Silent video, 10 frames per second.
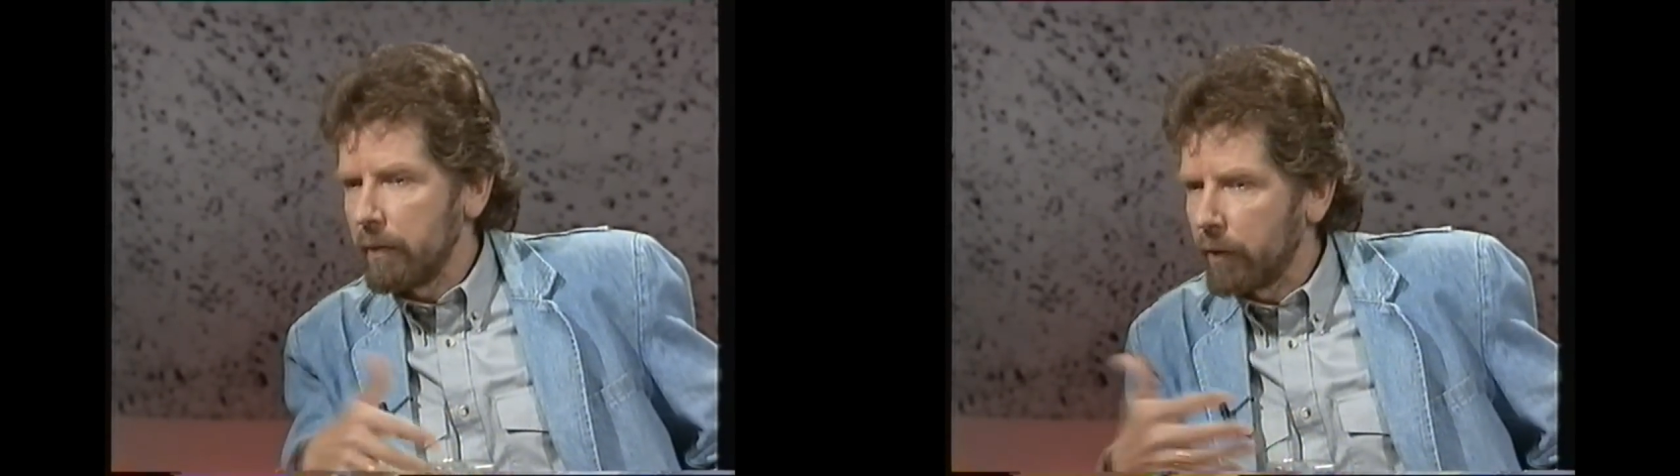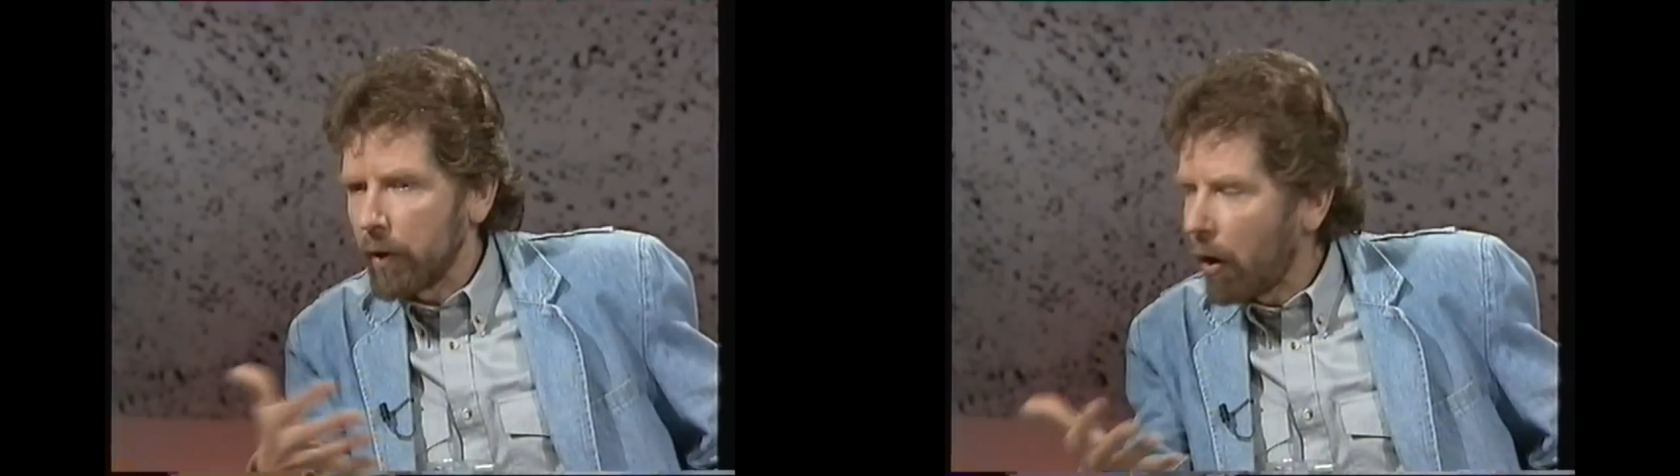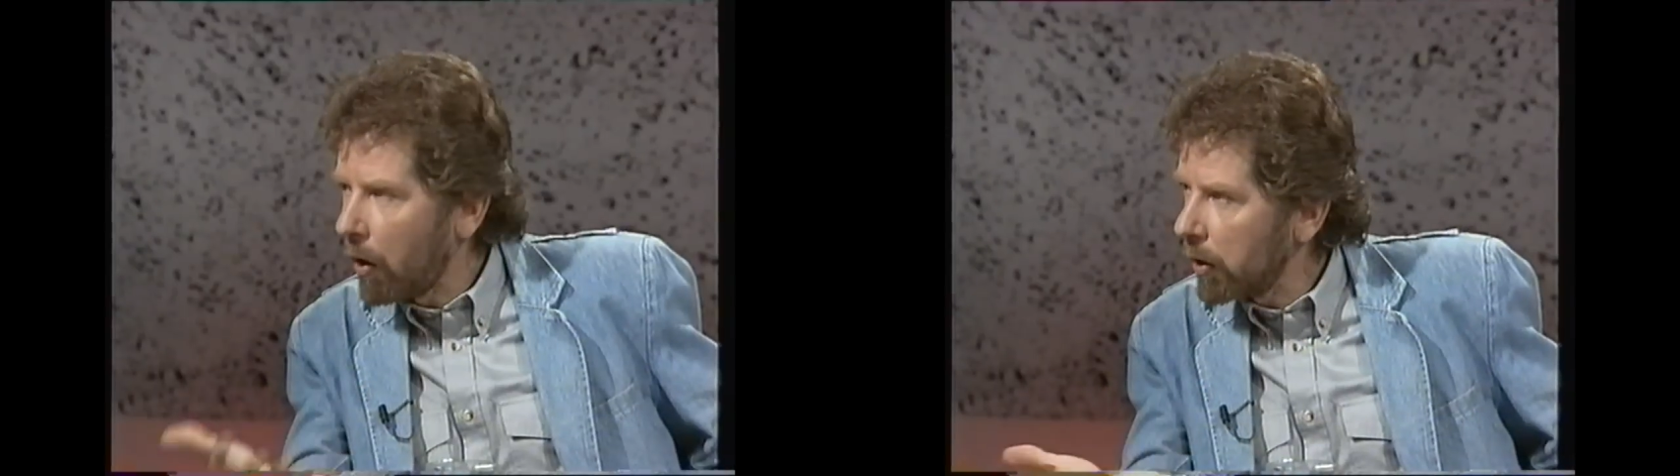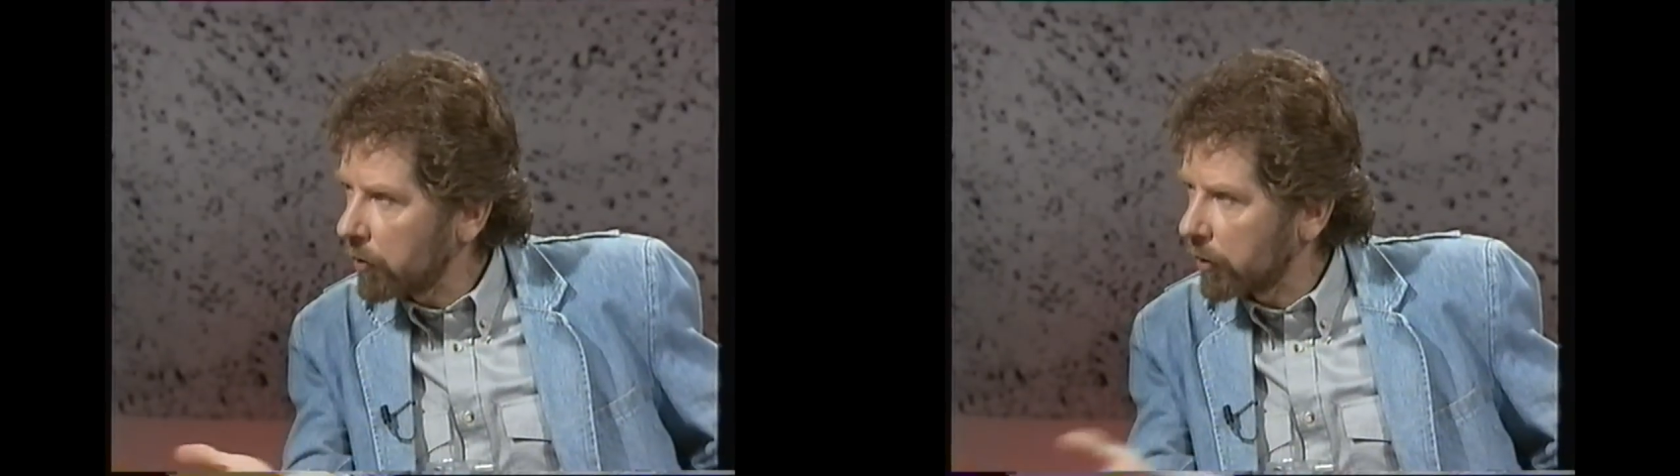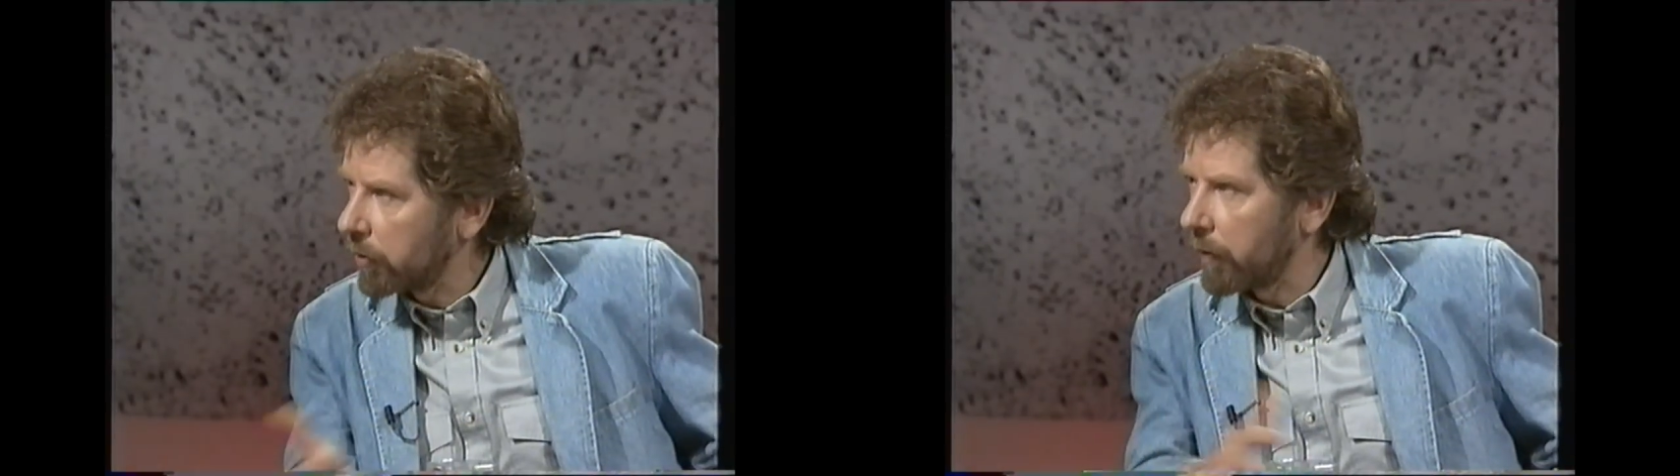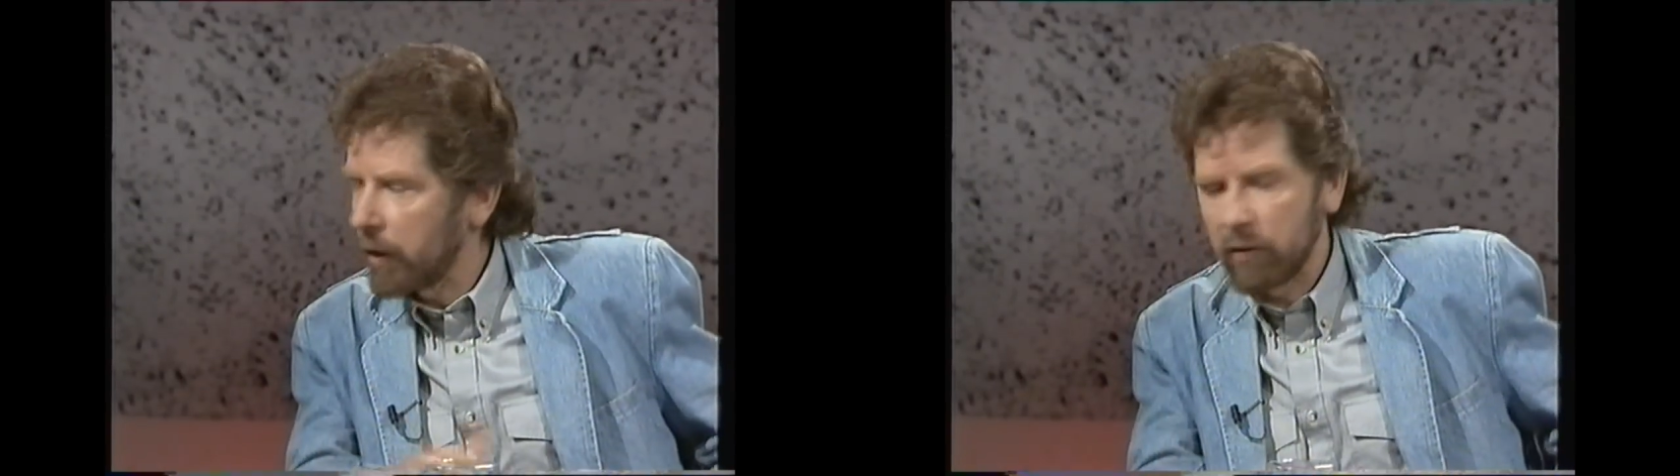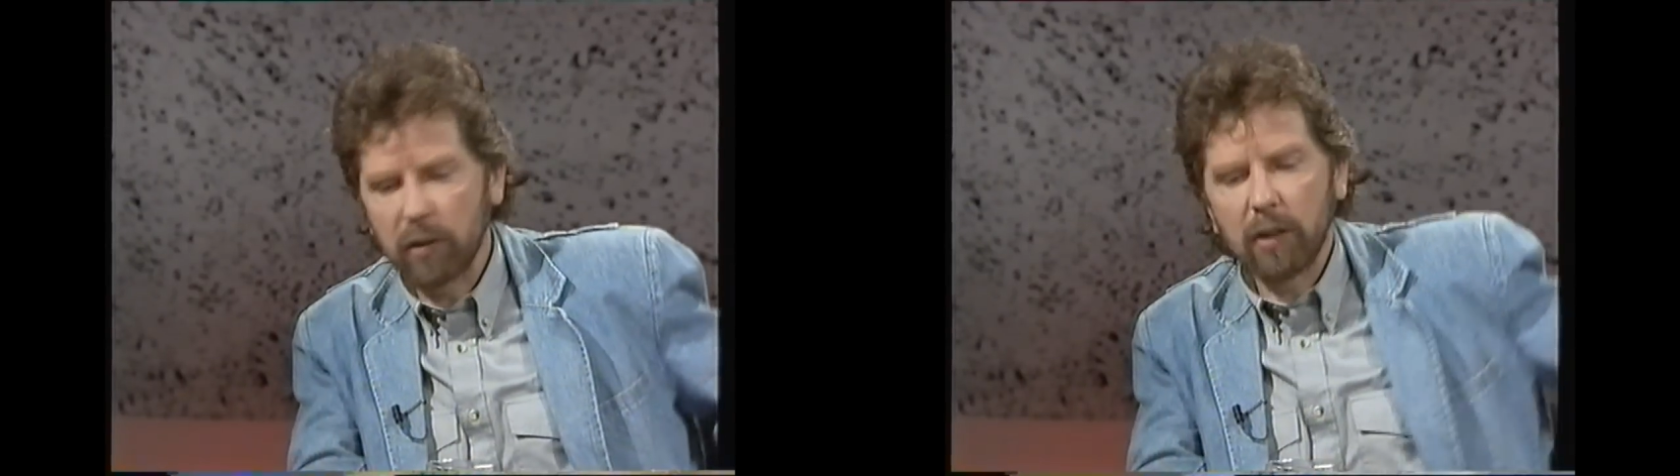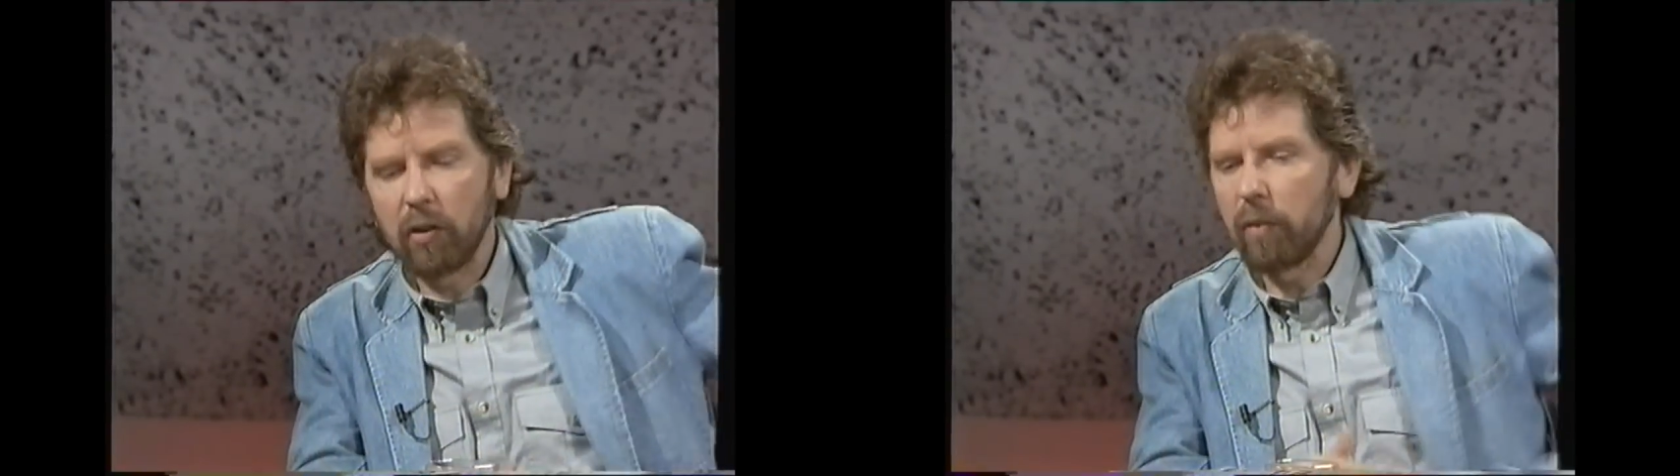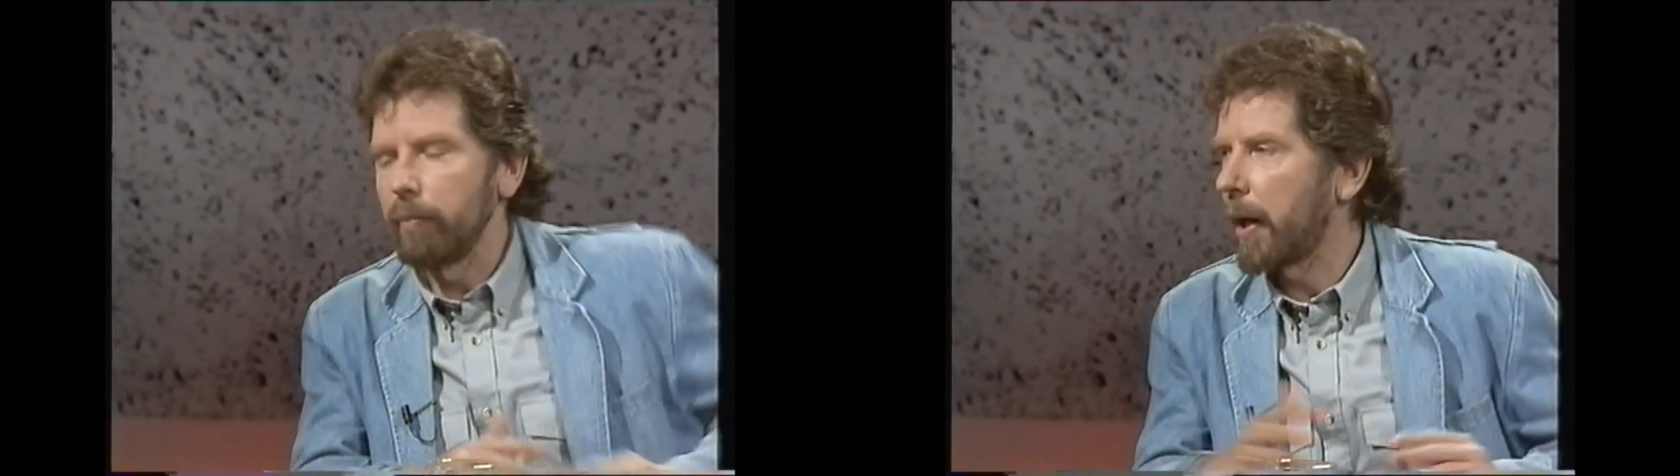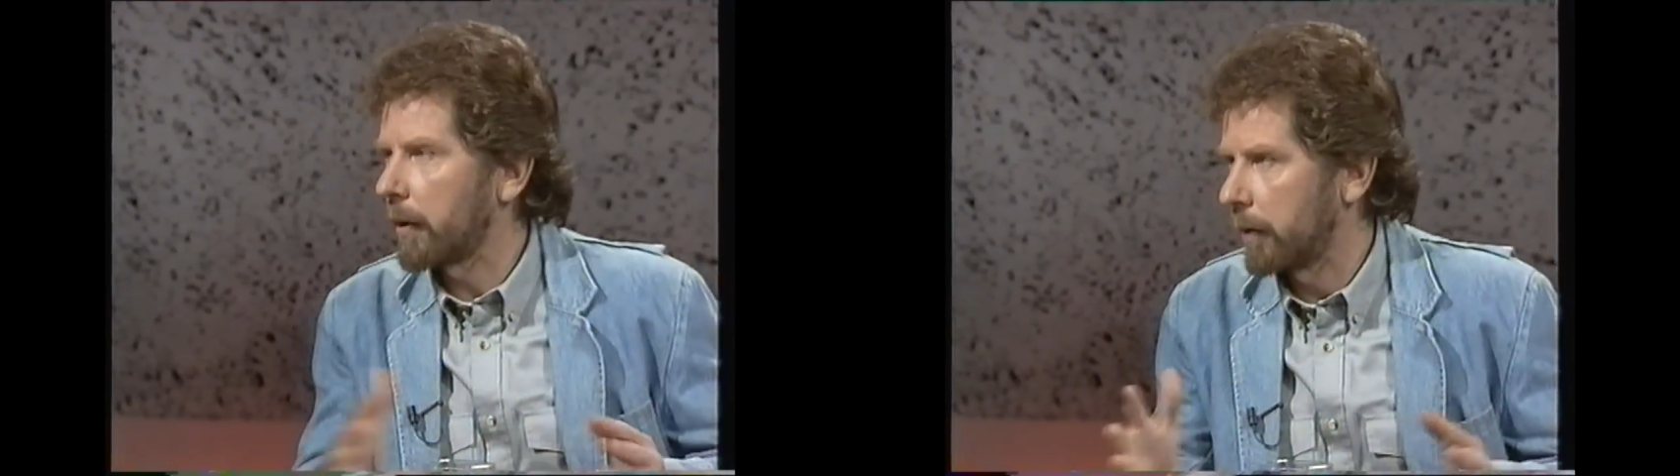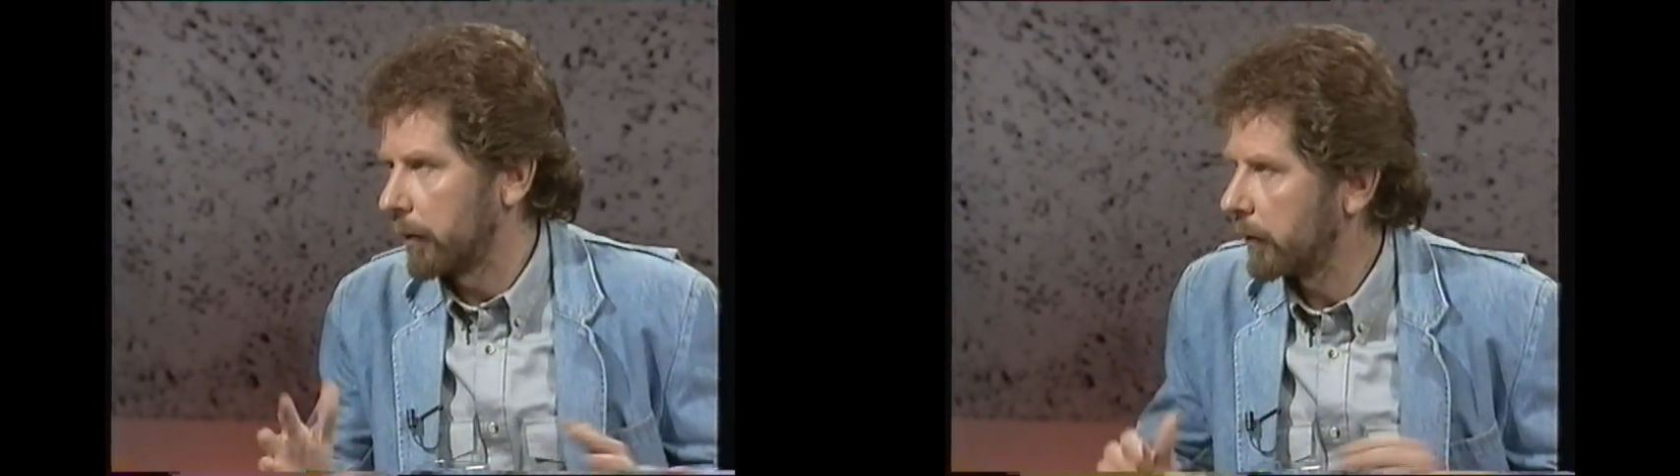for all sorts of things. It doesn't matter.